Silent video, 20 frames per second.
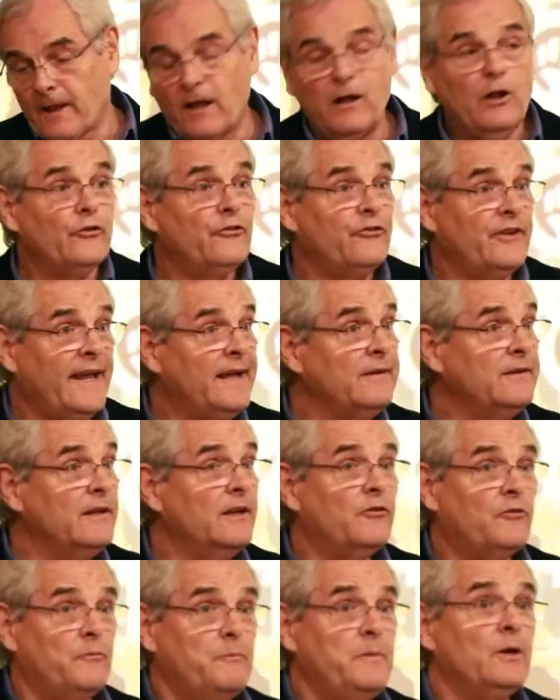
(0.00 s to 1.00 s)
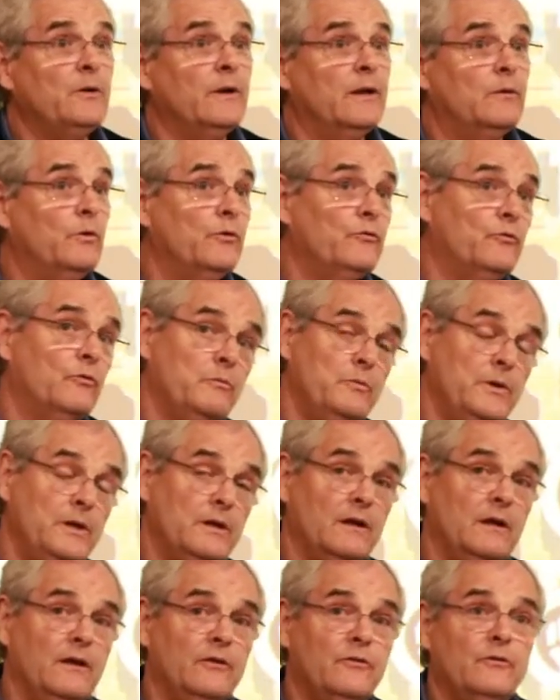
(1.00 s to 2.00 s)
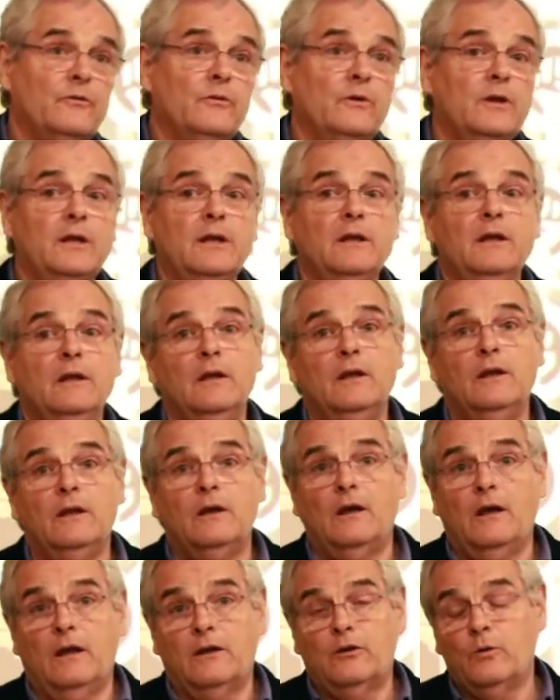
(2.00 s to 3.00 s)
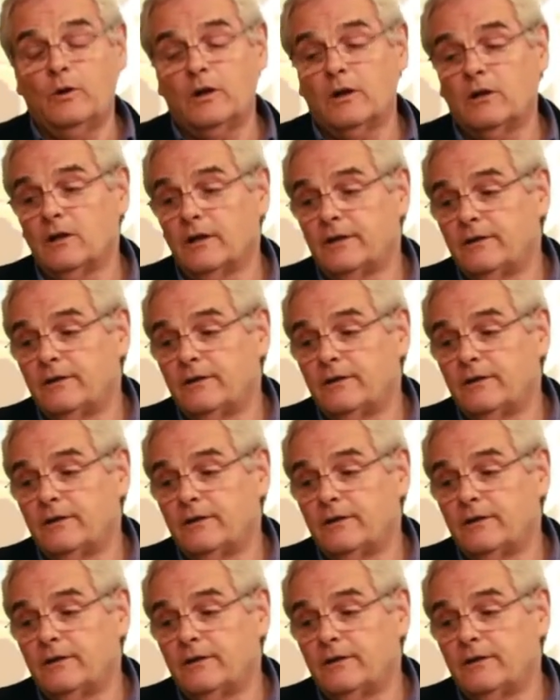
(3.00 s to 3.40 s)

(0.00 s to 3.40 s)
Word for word: called Sounding Spirit, which will be a history and critical